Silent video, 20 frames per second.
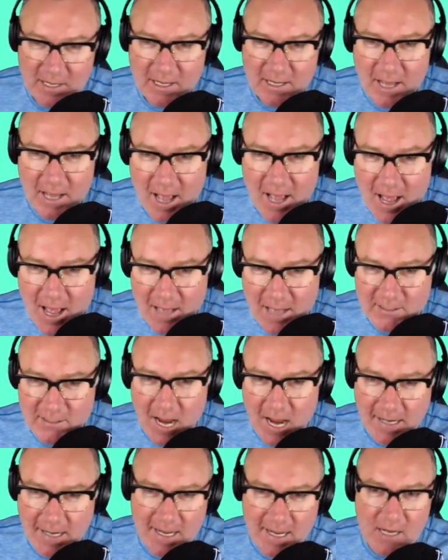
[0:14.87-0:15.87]

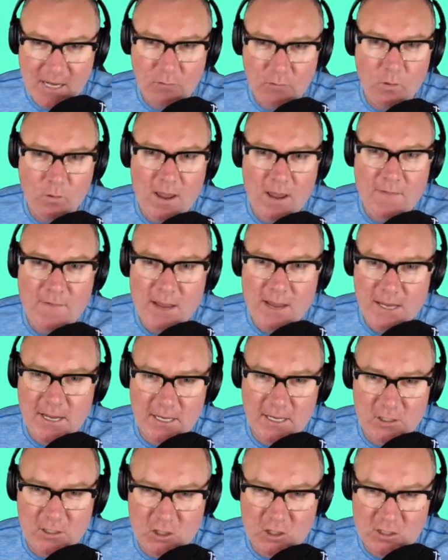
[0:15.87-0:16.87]
ducking and weaving
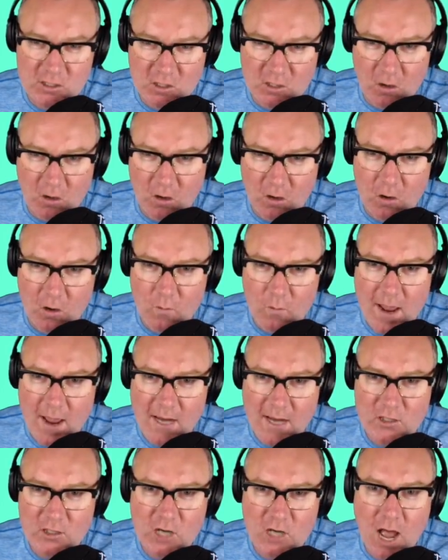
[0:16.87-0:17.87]
and just
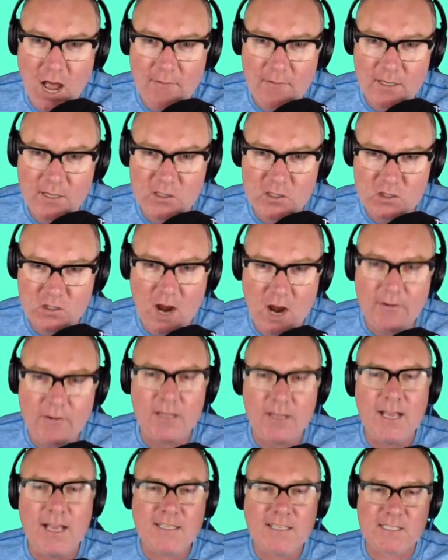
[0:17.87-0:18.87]
all-round jiving and striving.
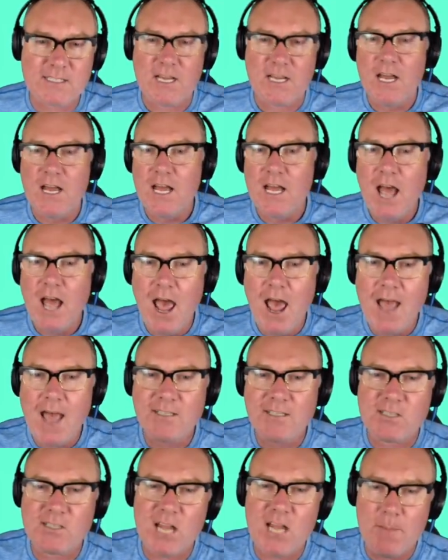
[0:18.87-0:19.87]
And let's hat
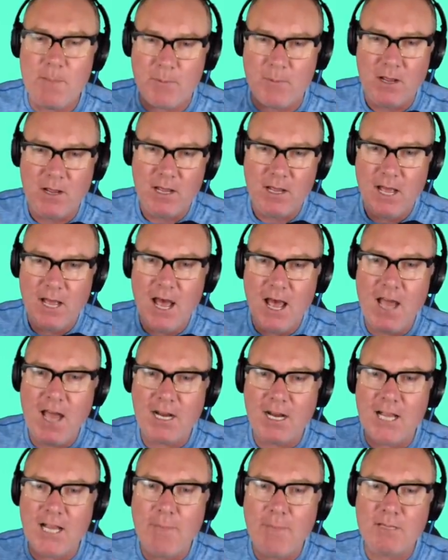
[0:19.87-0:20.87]
tip,
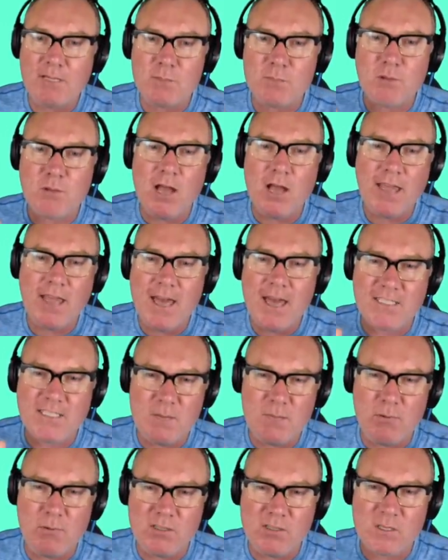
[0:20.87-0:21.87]
clap this bloke out as he
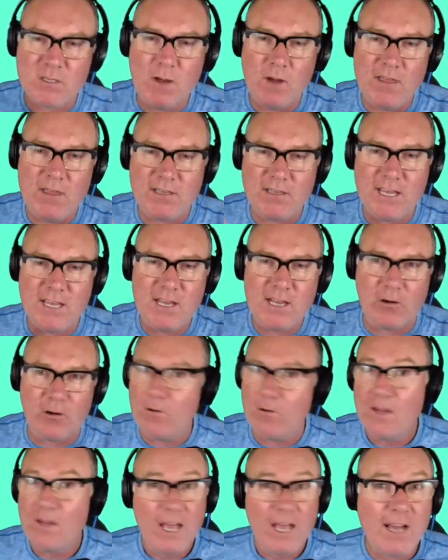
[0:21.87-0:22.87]
puts away the
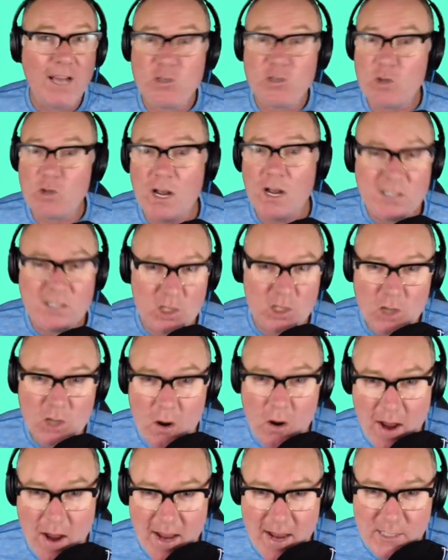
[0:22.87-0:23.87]
deagle and tries to throw
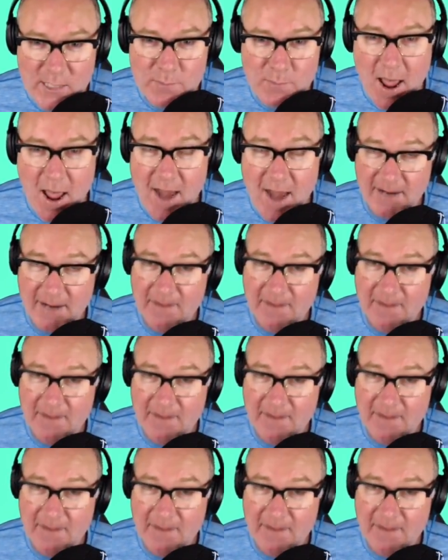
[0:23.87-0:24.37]
hands back.